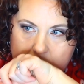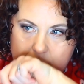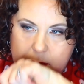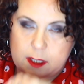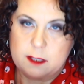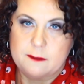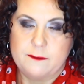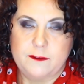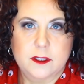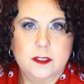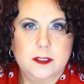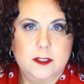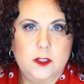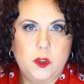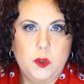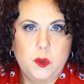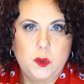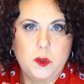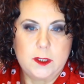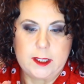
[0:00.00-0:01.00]
And it feels
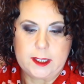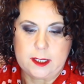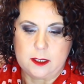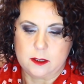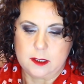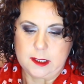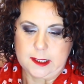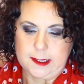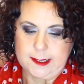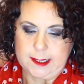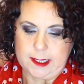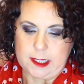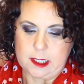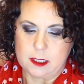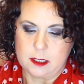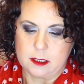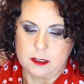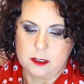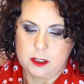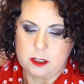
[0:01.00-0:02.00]
cooling on the
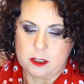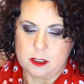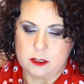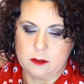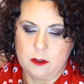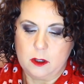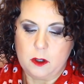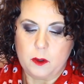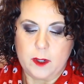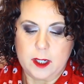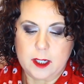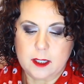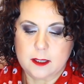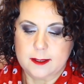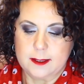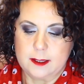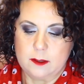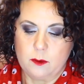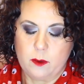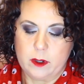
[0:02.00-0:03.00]
skin too. Oh, I can
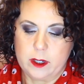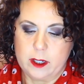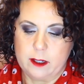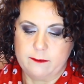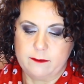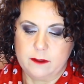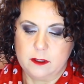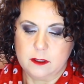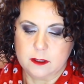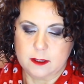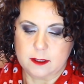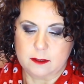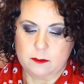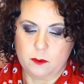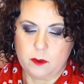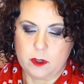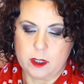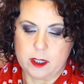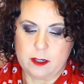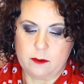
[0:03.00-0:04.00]
see why it feels,
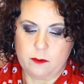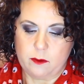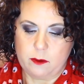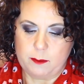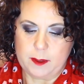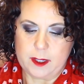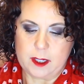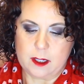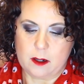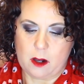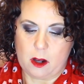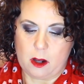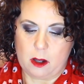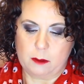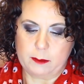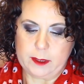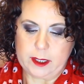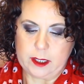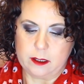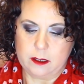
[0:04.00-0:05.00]
why it would be
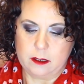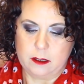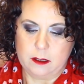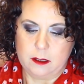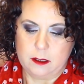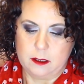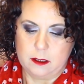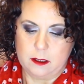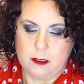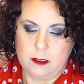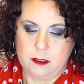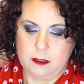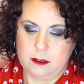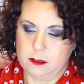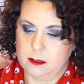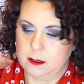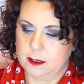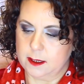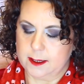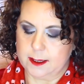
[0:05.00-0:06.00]
calming
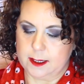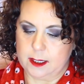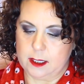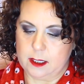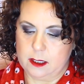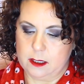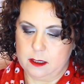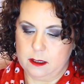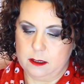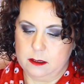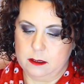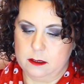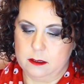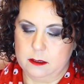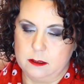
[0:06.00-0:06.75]
to the skin.